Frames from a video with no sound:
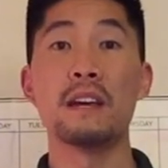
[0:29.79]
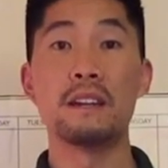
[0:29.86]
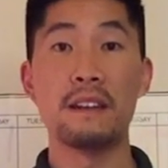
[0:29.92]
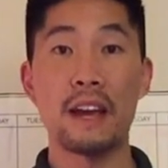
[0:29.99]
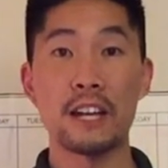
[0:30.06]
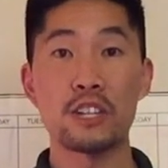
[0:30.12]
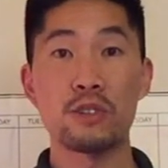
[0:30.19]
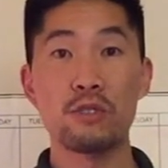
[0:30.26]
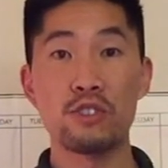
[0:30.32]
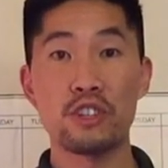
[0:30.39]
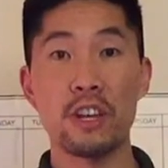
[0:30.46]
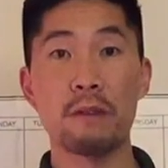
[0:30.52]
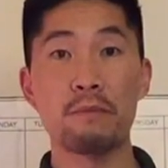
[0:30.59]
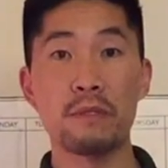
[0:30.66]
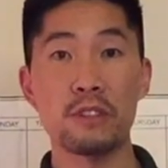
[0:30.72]
national
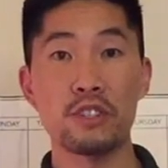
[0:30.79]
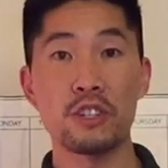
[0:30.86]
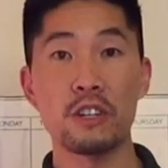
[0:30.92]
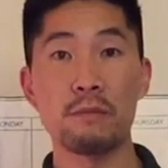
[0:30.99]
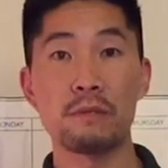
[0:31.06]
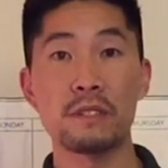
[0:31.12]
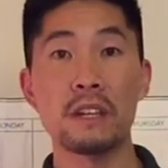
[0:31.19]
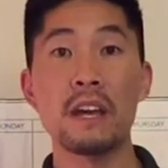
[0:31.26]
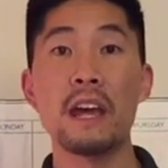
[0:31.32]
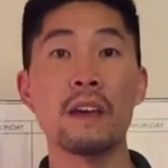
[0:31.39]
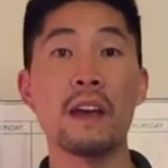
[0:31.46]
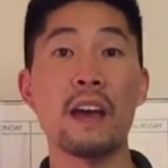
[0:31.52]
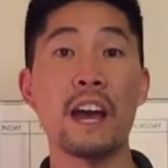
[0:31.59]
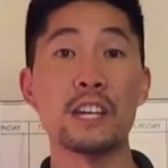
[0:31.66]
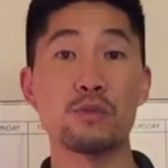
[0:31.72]
championships,
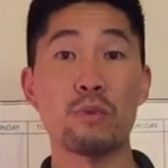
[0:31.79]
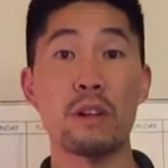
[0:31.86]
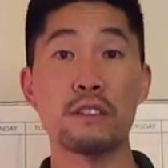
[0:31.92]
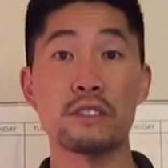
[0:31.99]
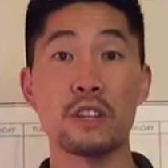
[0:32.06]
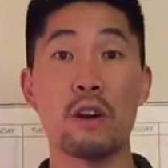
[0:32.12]
as well as